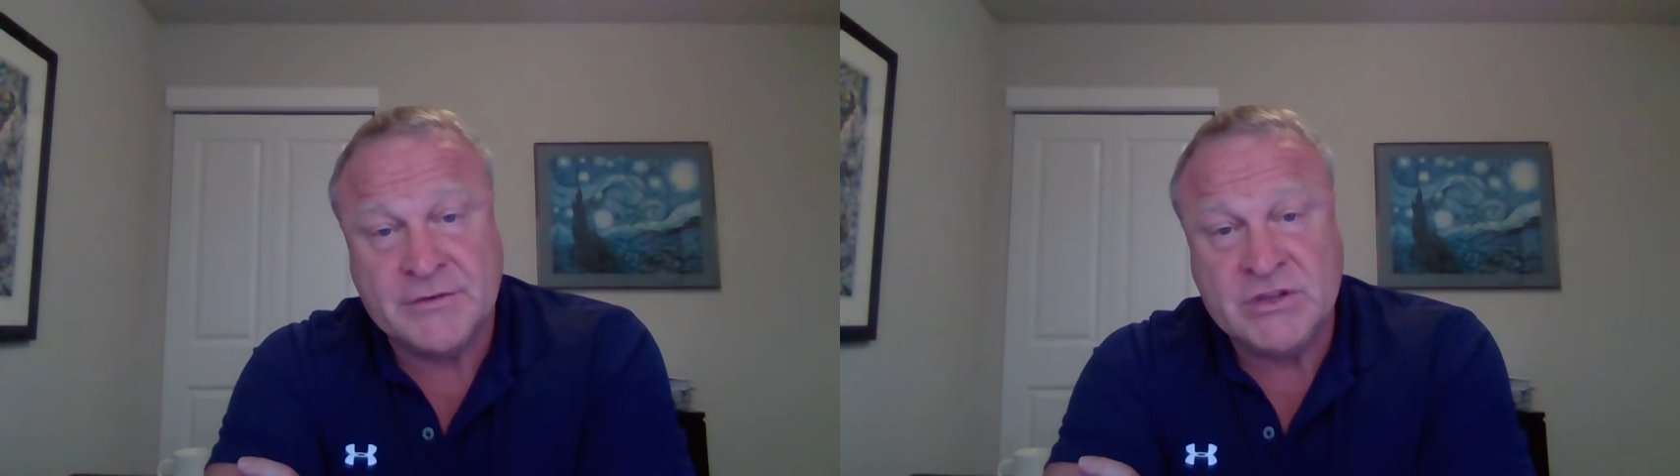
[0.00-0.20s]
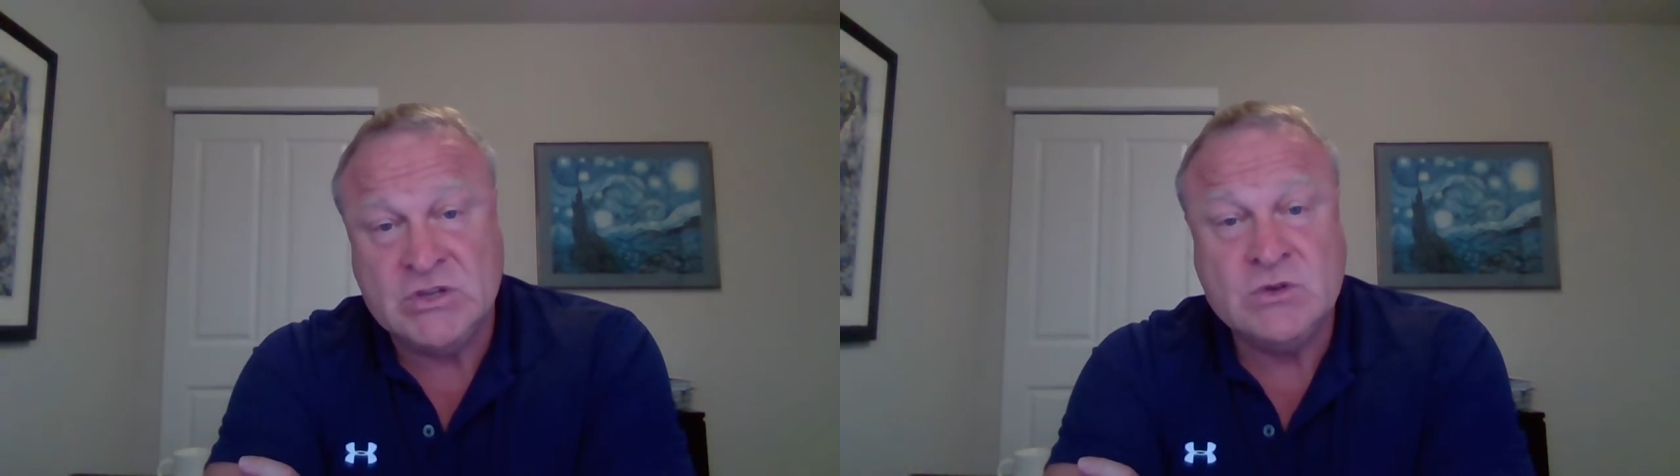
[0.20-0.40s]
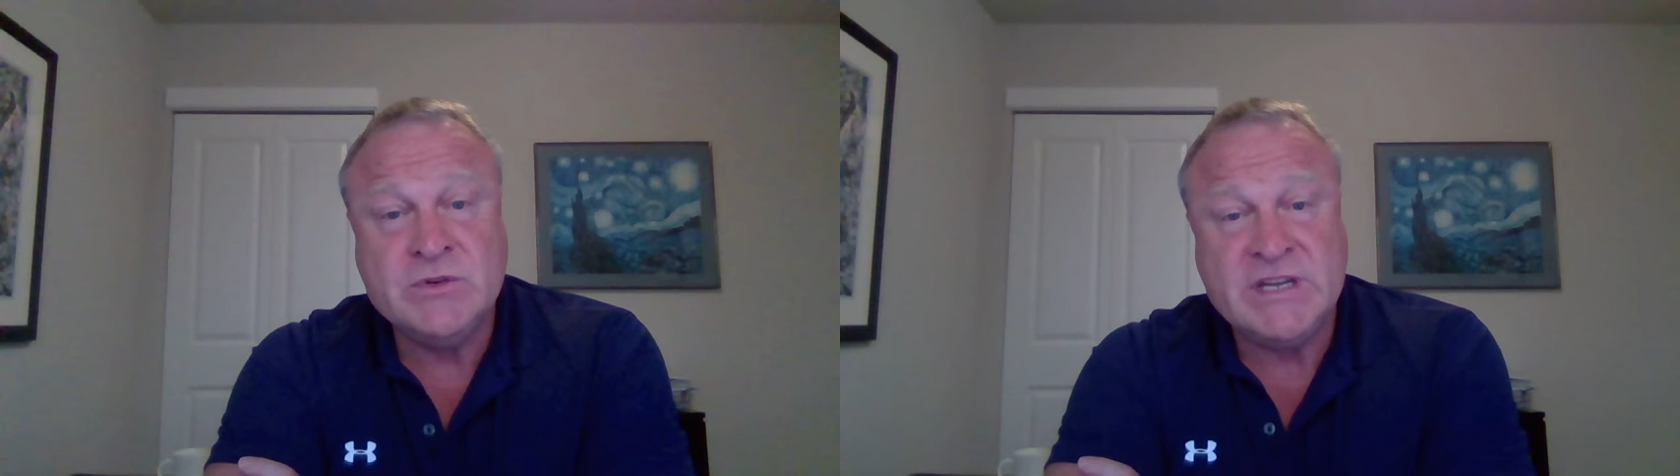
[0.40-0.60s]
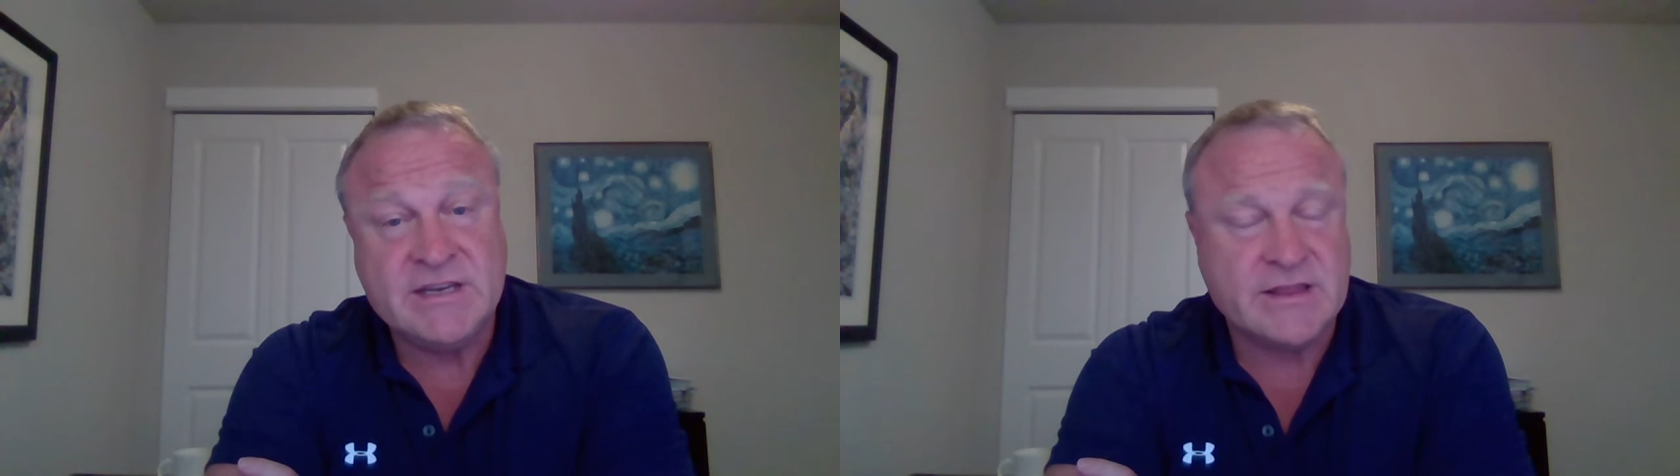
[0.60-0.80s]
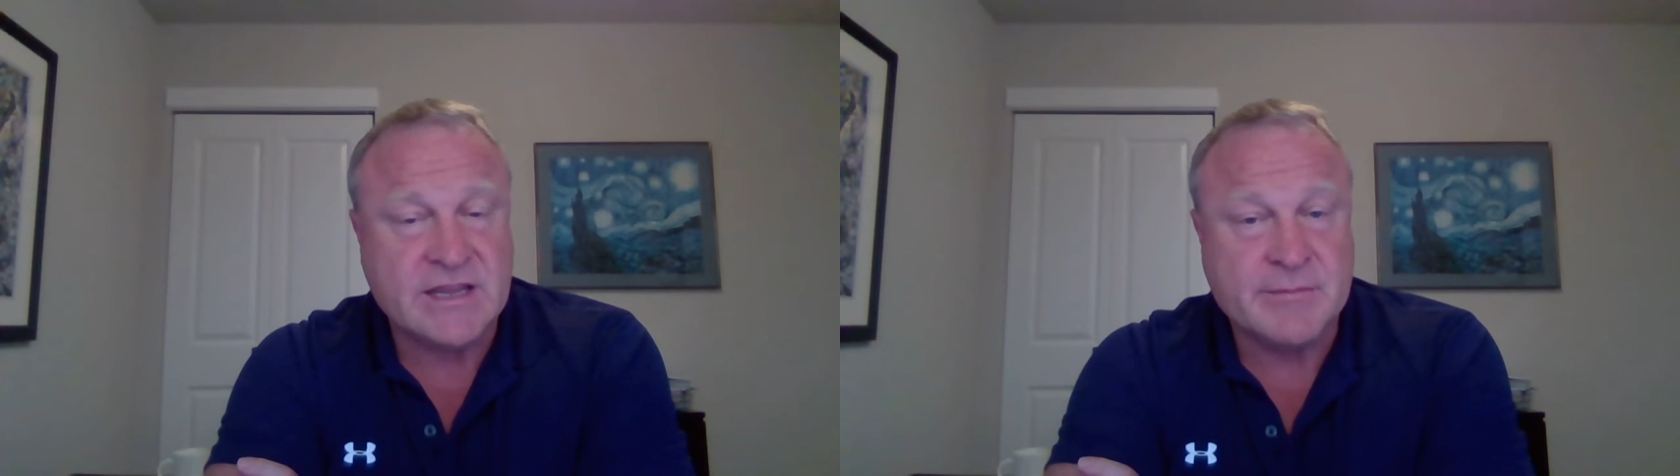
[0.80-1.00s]
You
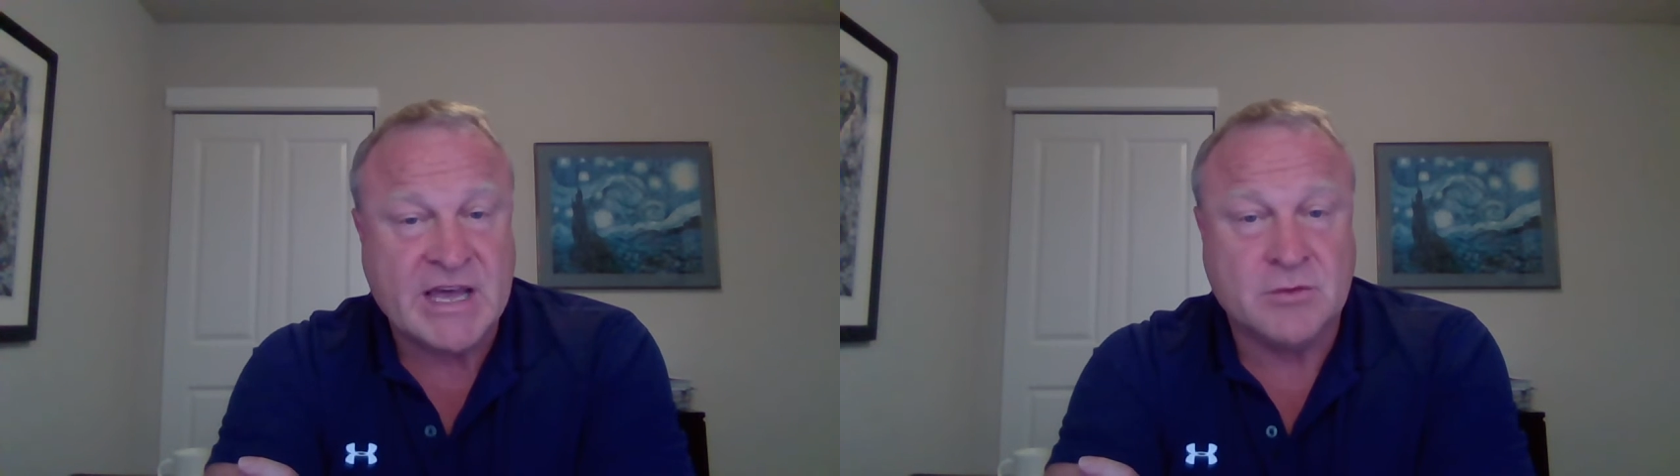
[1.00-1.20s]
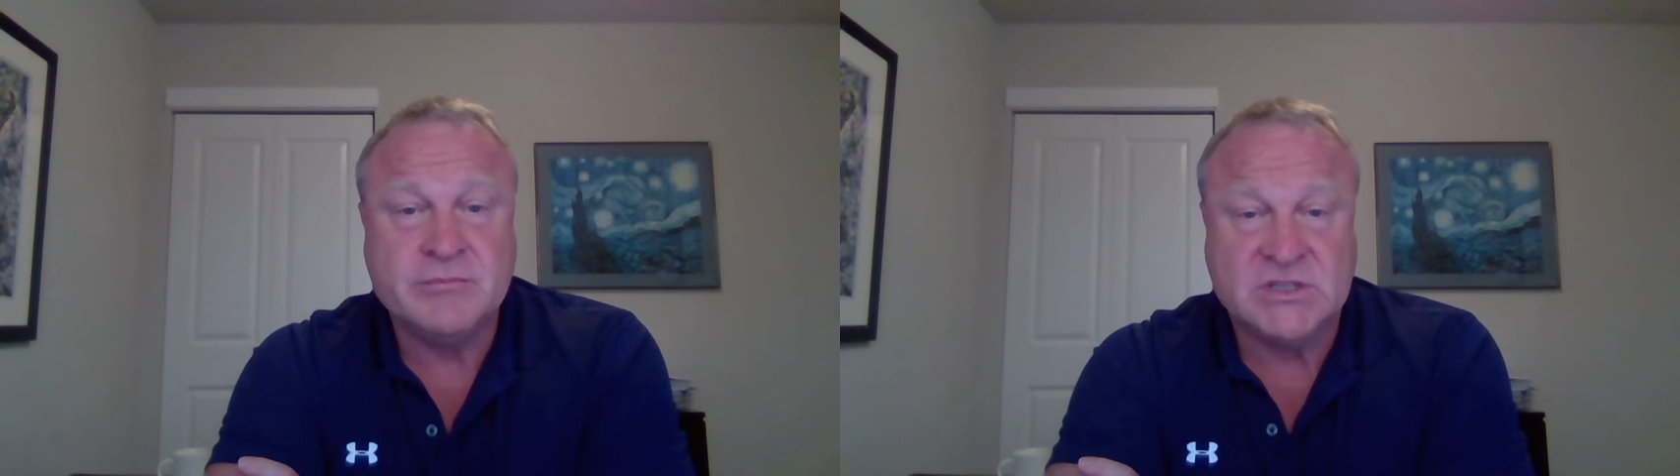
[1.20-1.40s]
need to think about